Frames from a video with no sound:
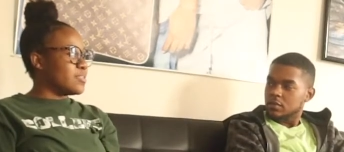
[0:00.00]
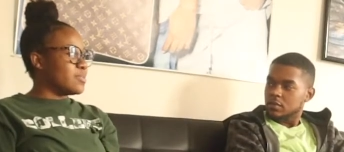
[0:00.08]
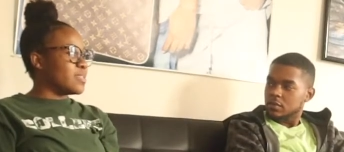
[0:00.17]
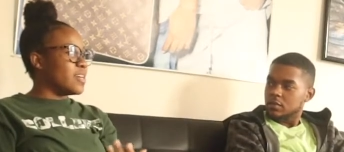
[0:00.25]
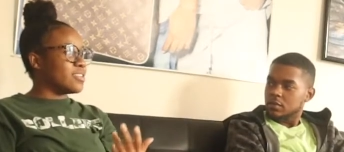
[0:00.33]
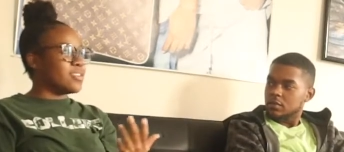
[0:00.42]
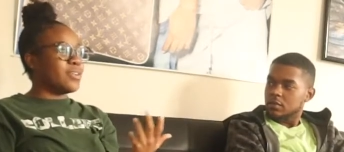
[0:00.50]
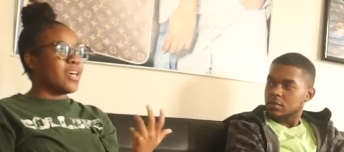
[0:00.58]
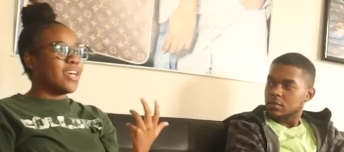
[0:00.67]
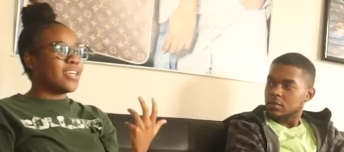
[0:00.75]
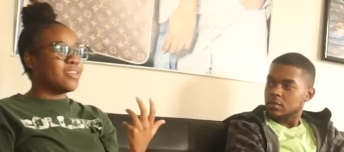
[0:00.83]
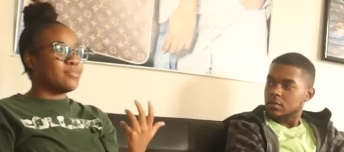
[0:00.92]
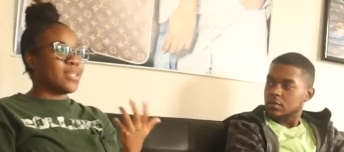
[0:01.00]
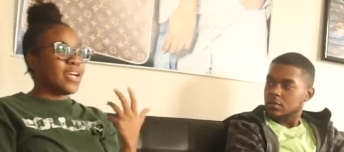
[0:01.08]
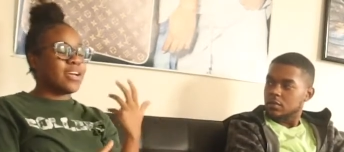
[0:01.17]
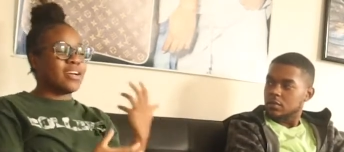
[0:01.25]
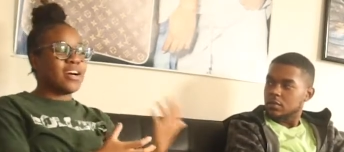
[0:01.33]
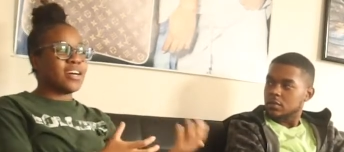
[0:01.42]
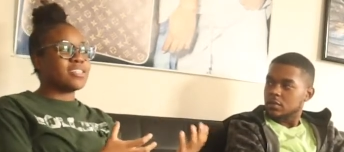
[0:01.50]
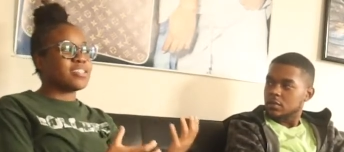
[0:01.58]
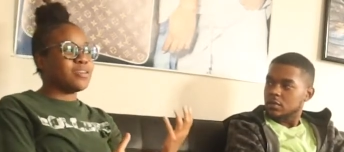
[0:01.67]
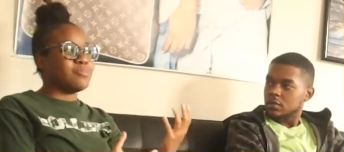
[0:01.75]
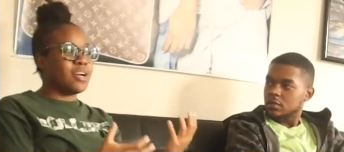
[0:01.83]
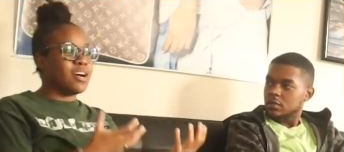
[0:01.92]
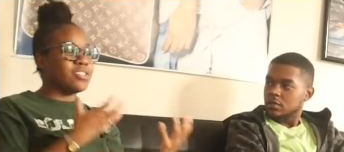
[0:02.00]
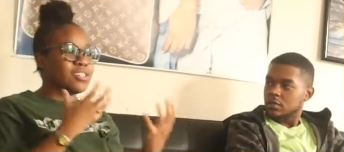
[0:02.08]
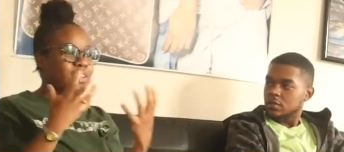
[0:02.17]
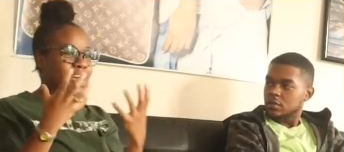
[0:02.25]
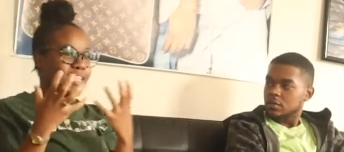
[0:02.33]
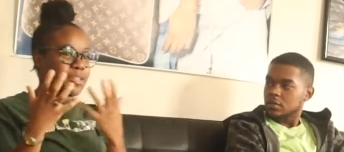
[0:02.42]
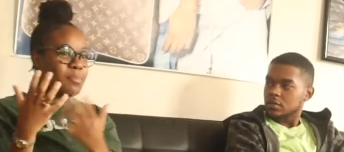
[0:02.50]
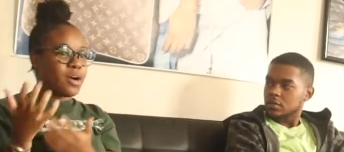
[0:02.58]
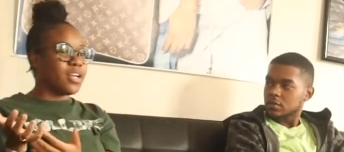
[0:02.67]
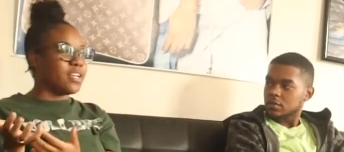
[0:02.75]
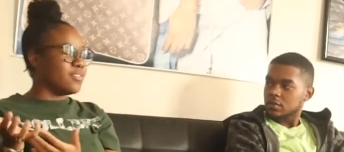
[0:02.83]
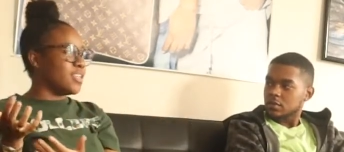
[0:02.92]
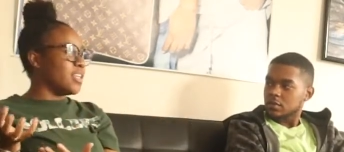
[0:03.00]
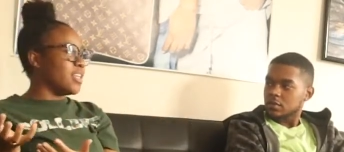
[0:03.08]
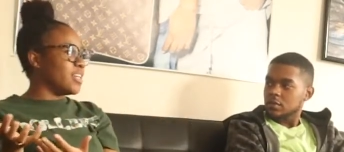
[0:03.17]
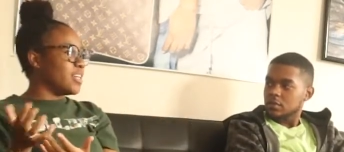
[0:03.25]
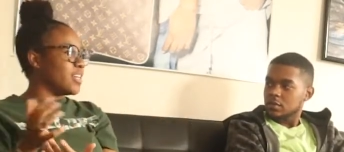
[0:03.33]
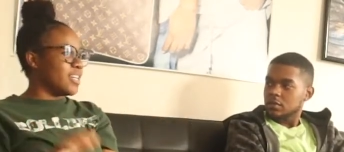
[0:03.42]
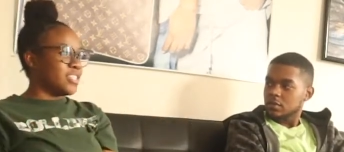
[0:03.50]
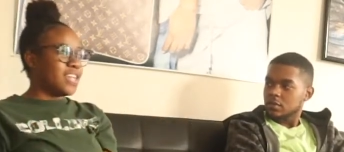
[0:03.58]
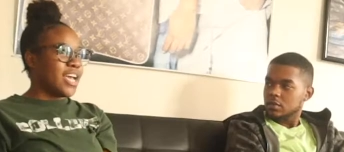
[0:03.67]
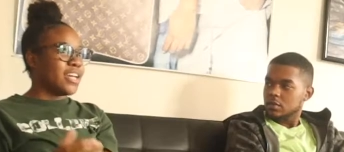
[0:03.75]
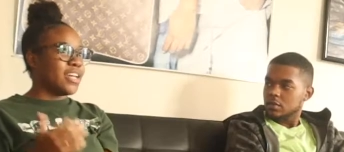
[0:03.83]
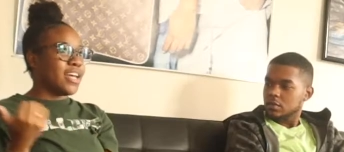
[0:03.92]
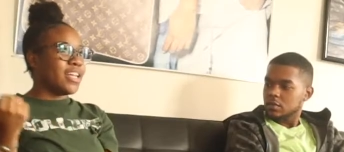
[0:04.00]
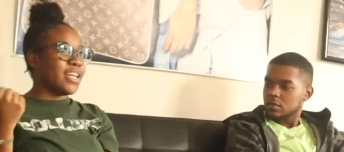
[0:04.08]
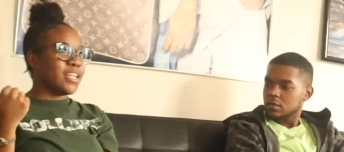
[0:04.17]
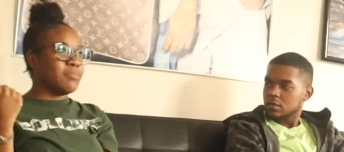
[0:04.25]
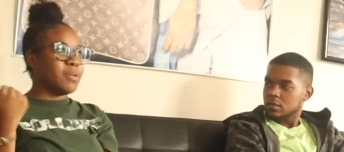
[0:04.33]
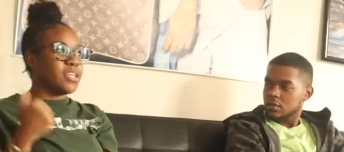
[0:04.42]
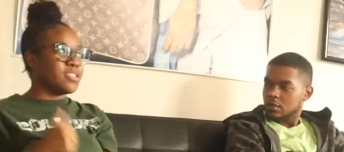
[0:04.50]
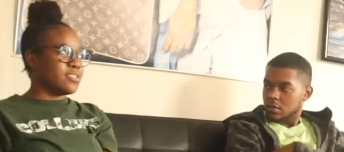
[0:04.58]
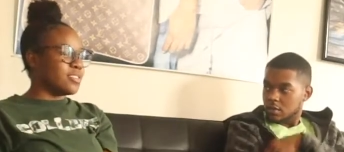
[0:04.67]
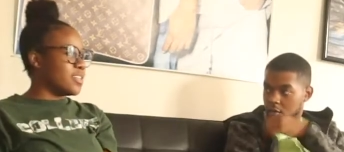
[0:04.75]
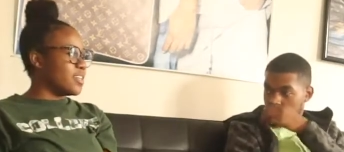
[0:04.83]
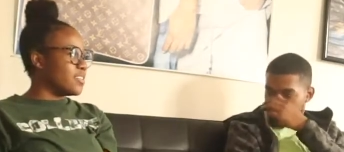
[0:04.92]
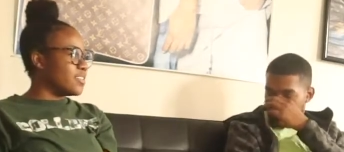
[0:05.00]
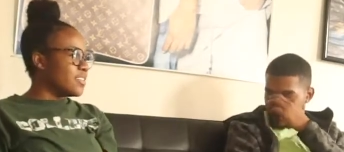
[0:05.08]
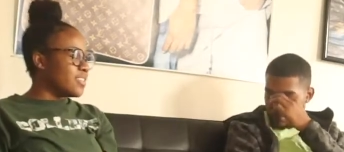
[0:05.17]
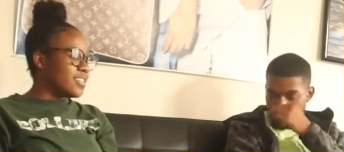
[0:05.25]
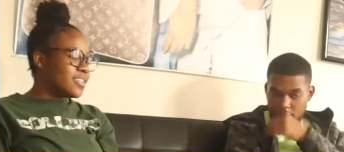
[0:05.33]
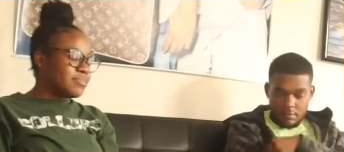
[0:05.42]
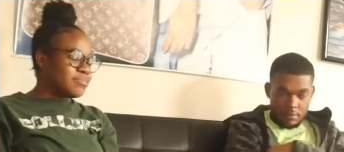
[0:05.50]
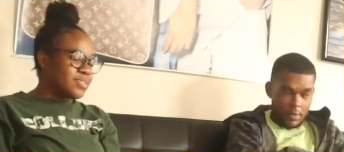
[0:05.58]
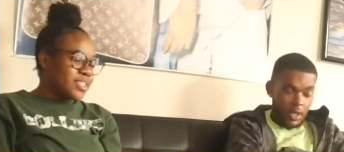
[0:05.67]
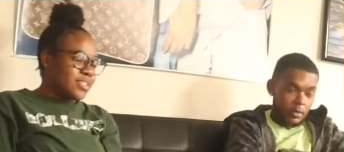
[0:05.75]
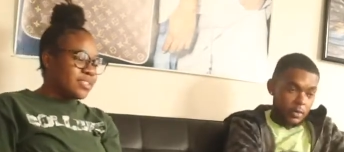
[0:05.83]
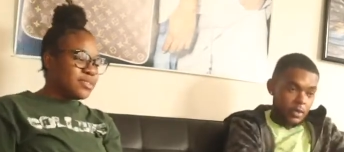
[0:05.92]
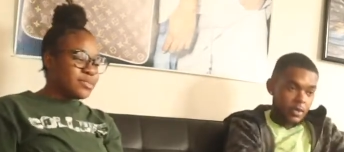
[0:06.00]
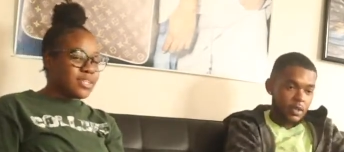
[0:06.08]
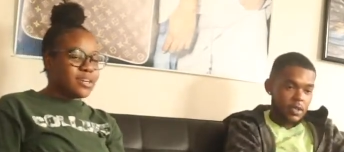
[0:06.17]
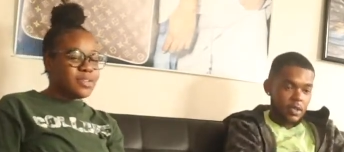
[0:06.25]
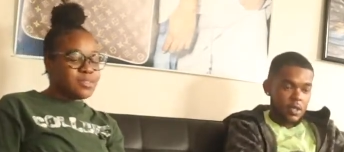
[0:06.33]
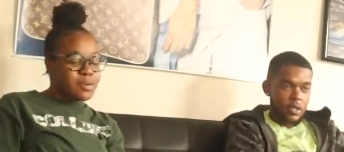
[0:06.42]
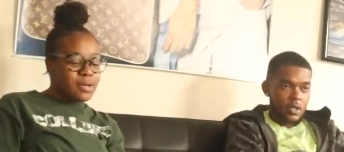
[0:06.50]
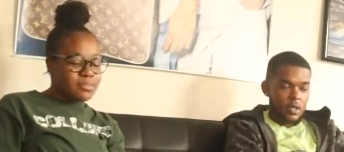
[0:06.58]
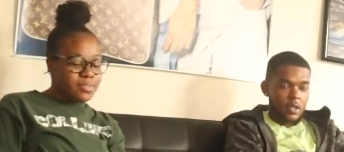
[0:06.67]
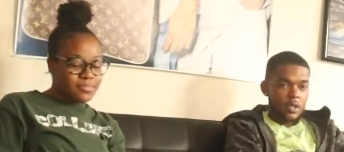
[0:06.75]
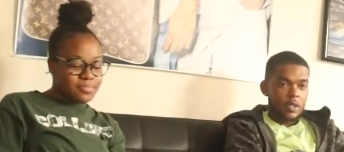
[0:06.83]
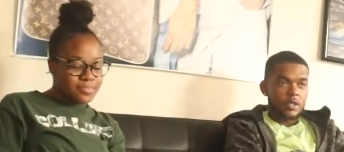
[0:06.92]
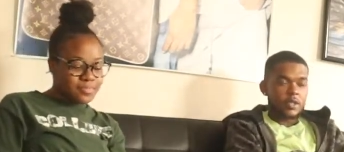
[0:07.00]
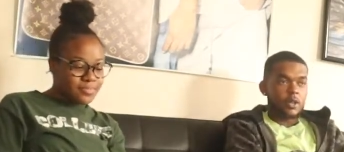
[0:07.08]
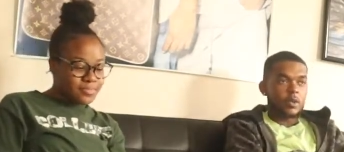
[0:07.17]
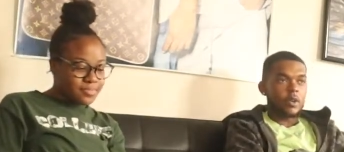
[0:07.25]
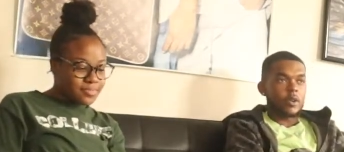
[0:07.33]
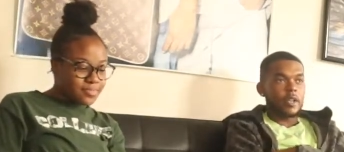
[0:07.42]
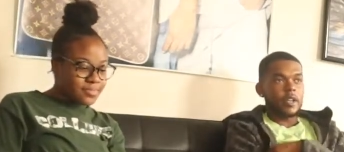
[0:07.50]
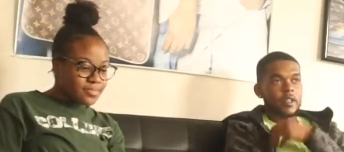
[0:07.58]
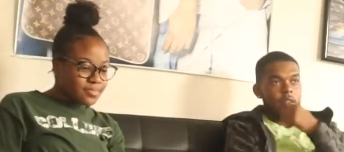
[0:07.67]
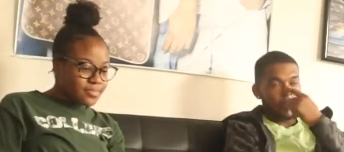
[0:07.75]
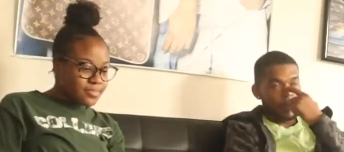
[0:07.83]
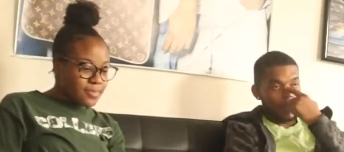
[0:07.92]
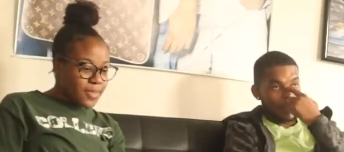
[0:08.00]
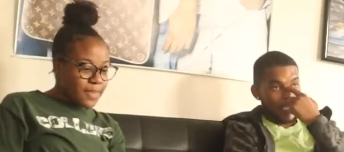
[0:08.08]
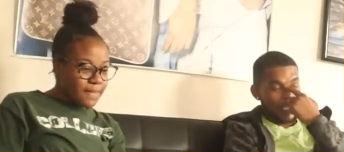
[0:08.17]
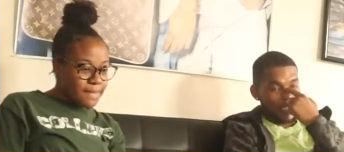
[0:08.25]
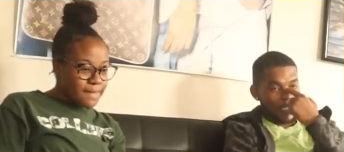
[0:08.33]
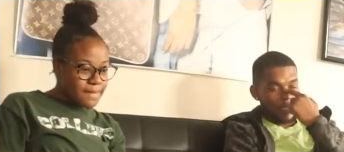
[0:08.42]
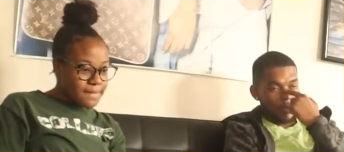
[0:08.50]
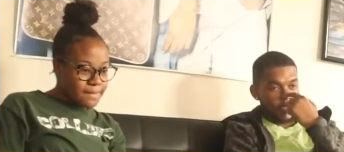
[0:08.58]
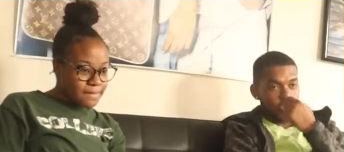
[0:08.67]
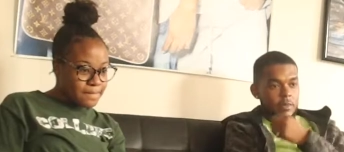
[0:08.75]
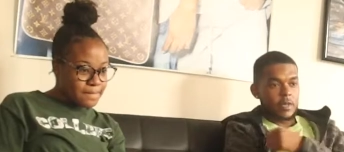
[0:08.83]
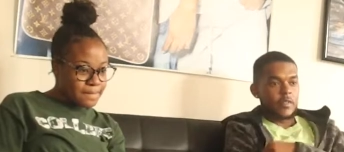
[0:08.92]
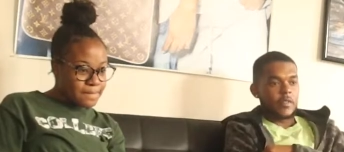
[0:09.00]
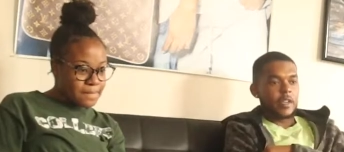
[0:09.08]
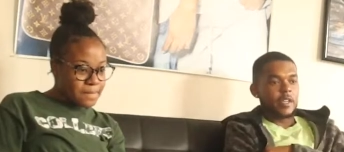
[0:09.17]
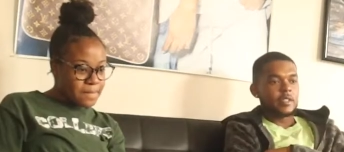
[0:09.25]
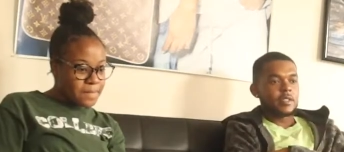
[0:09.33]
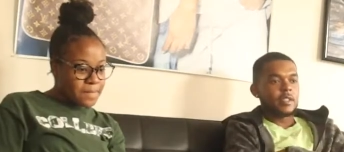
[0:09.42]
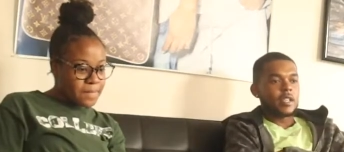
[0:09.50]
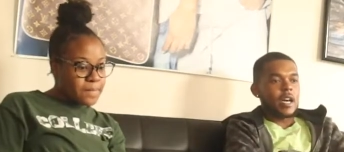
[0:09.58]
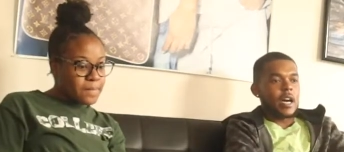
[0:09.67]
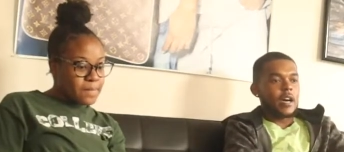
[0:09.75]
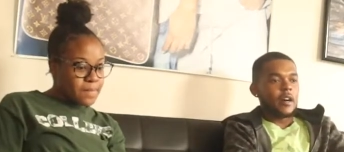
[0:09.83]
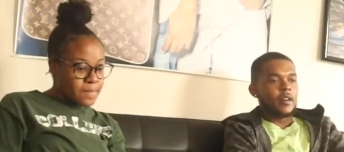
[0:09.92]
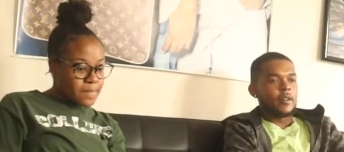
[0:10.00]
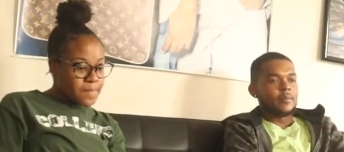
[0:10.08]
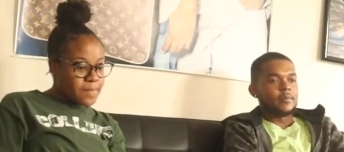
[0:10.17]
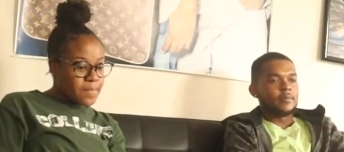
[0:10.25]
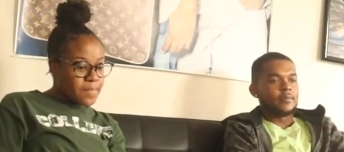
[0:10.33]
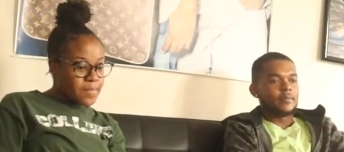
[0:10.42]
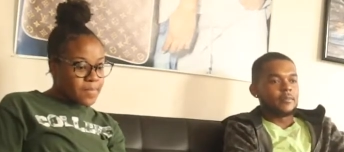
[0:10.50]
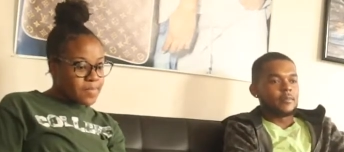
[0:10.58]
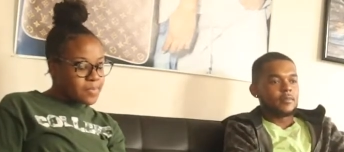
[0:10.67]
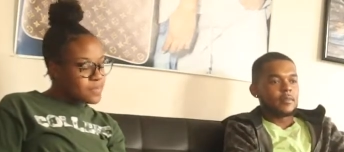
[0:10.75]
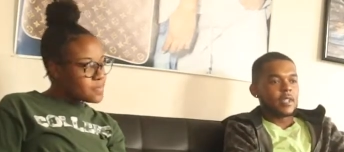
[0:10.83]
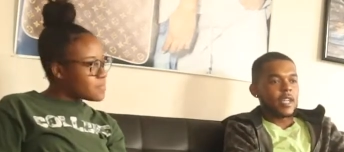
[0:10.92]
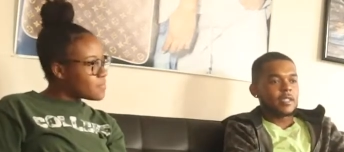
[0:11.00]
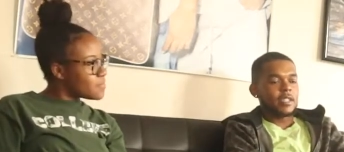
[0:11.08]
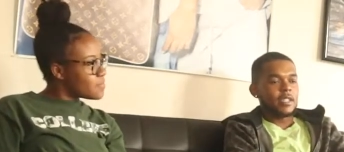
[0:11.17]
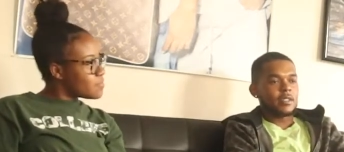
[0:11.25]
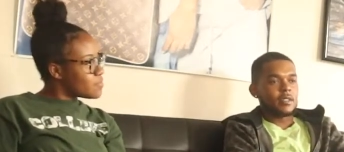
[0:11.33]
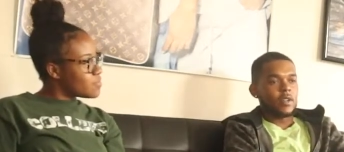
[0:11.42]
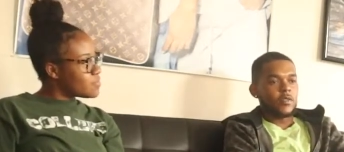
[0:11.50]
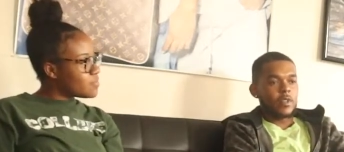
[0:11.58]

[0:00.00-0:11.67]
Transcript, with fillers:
Speaker 1: so it was also like it was like a concert, but also like the party of the year, and she had it at like the biggest hotel,
Speaker 2: so it was always popping. So okay, last kind of question about Vegas. Um, like I said, it's known